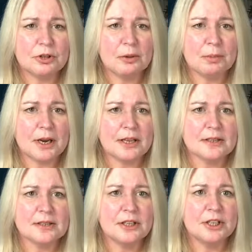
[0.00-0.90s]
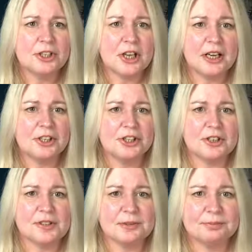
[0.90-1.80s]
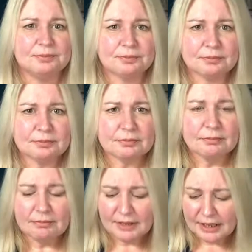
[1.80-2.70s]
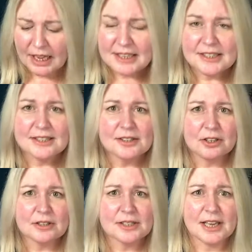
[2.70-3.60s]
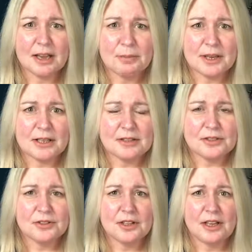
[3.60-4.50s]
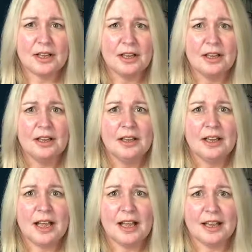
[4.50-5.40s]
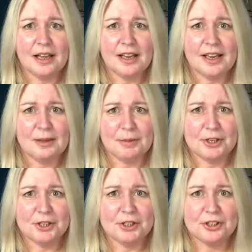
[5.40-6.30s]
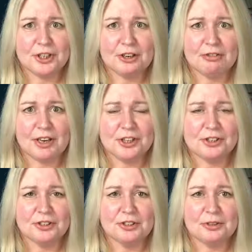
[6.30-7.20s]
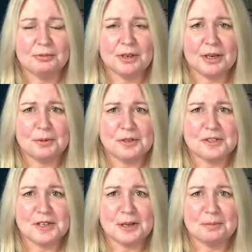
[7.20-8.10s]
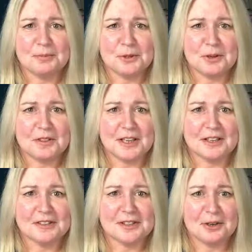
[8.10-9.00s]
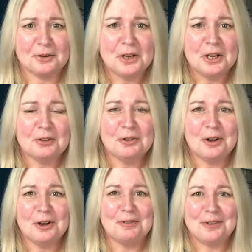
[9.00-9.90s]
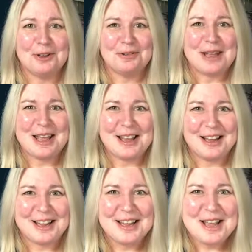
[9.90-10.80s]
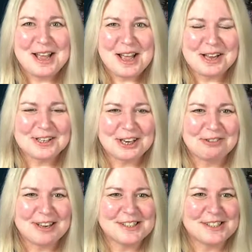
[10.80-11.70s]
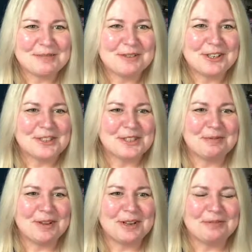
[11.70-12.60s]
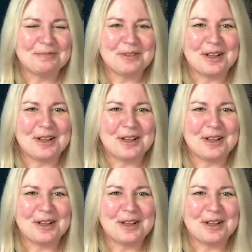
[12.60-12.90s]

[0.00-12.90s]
complex challenges. I did start to get a bit into the AI image generation when I was doing these. So you've got a few AI generated images coming up,